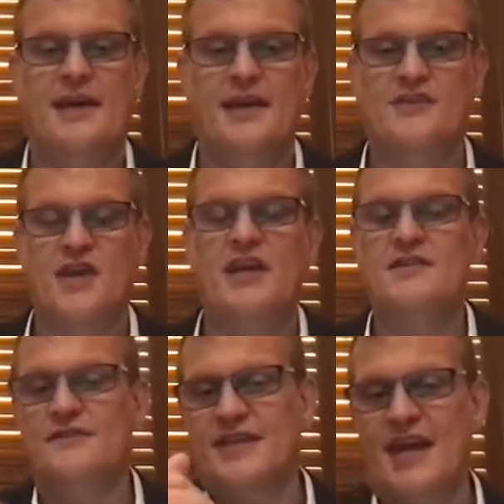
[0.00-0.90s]
exchange
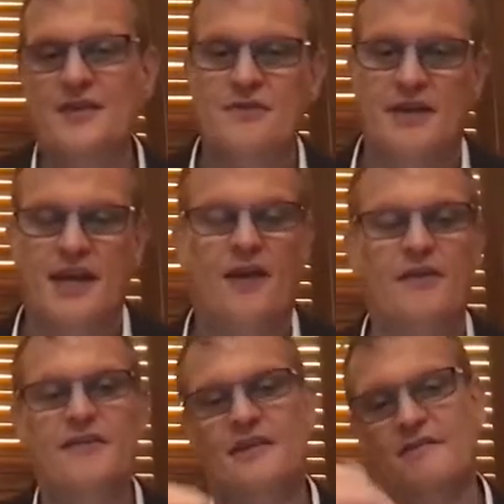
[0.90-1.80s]
of data and
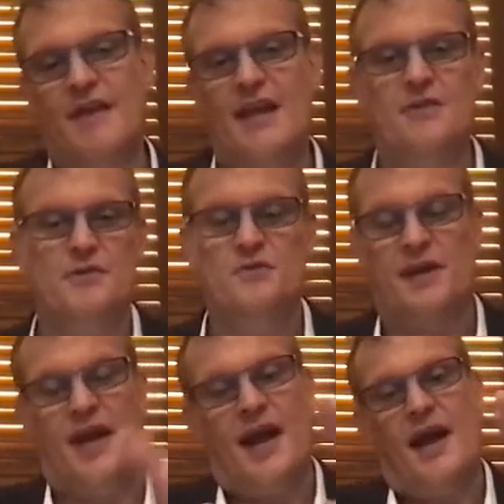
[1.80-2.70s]
currency and value between
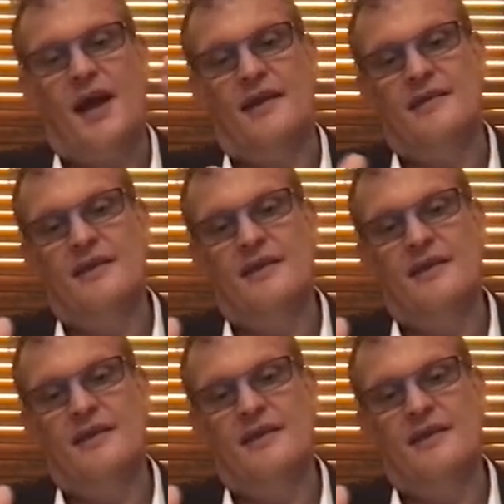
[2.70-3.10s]
hard